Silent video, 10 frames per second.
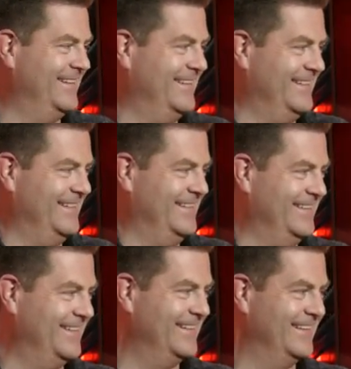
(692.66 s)

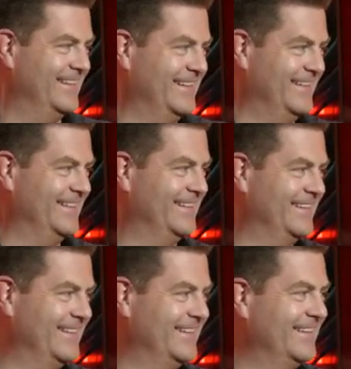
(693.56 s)

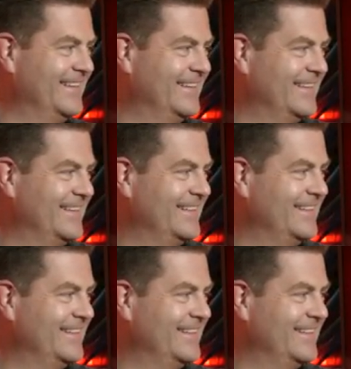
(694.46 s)
(not speaking)